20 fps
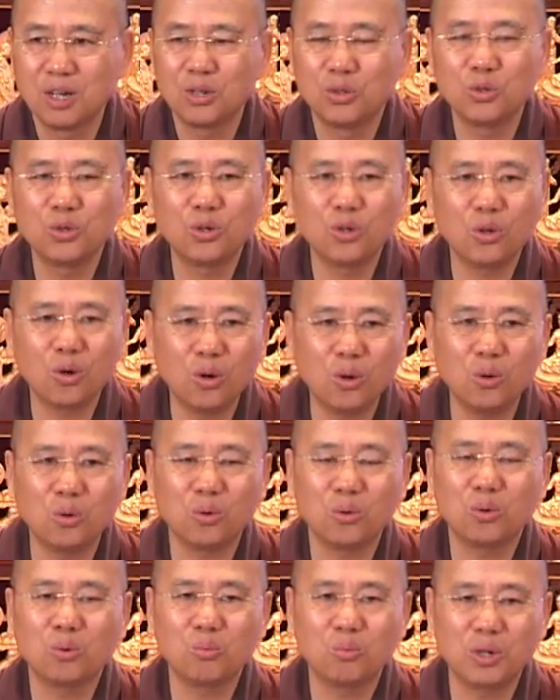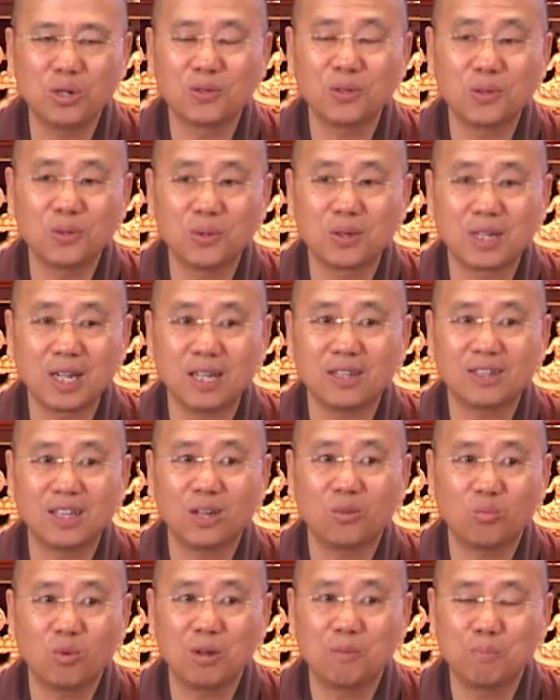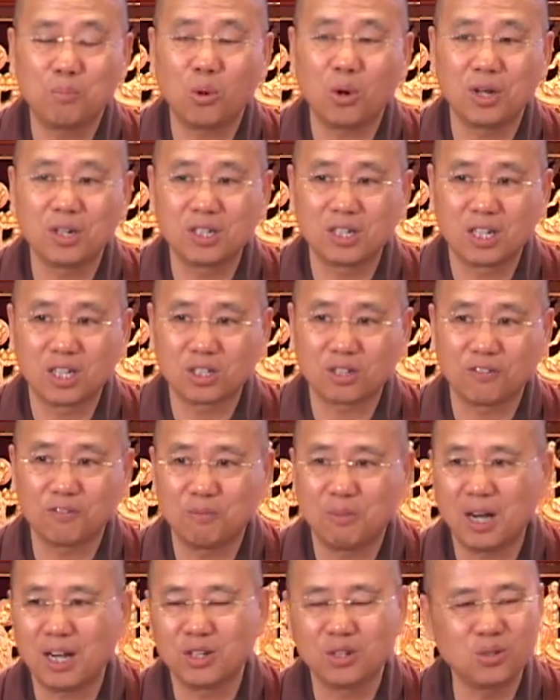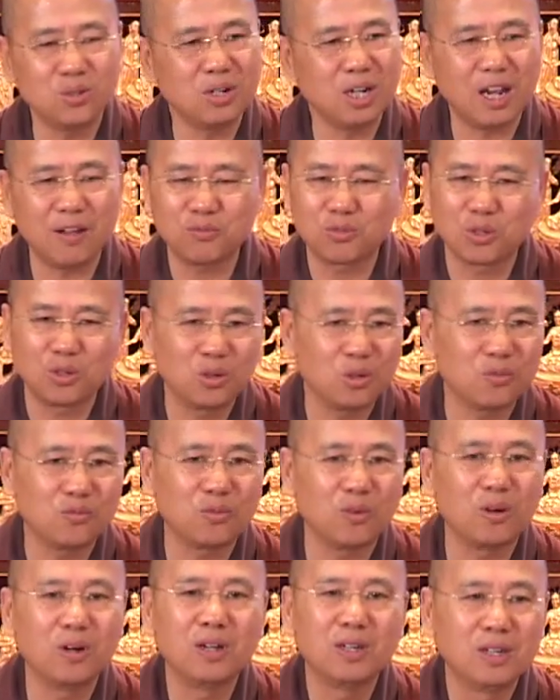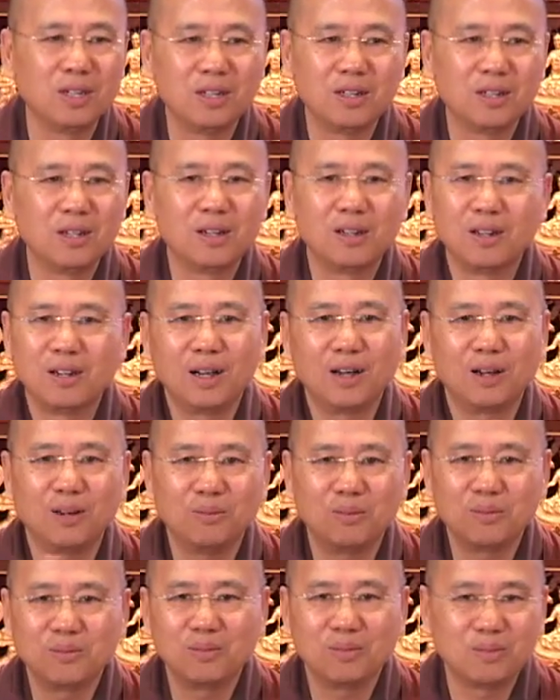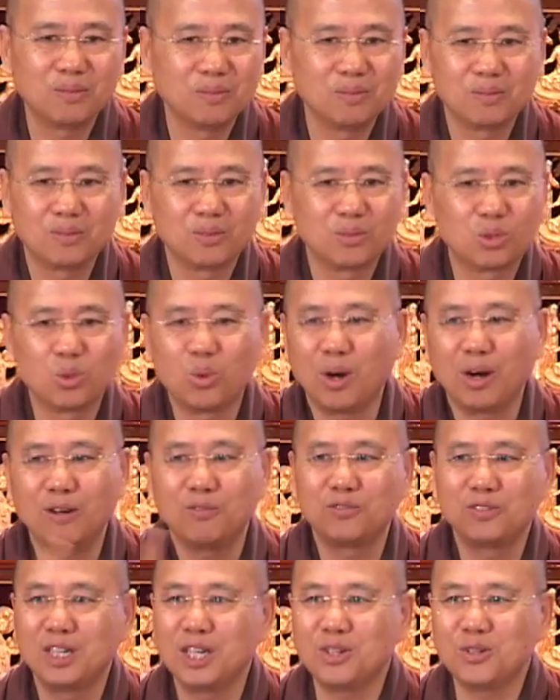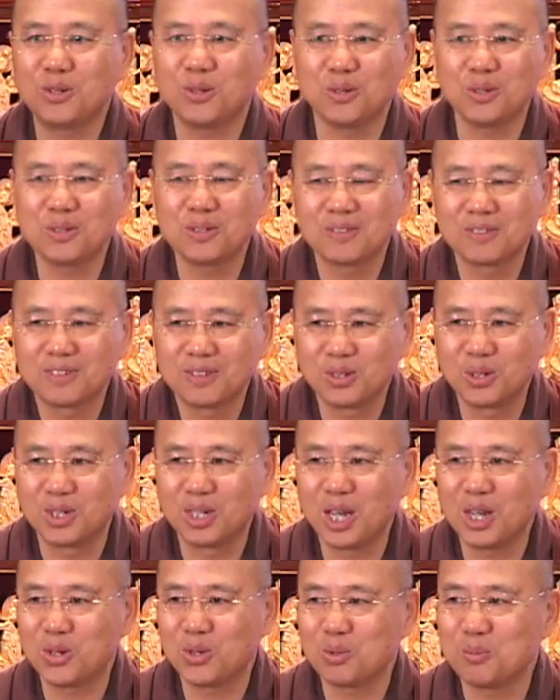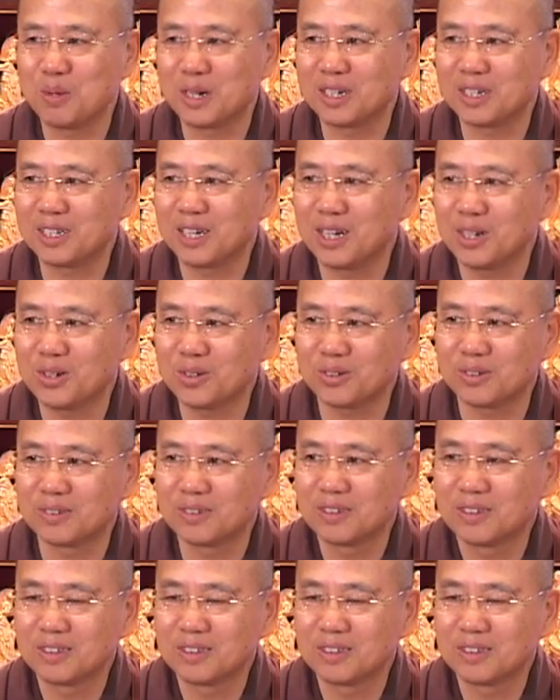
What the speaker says: You know whether you get that one-pointedness of mind. You don't have to look for 12 teachers to teach you meditation.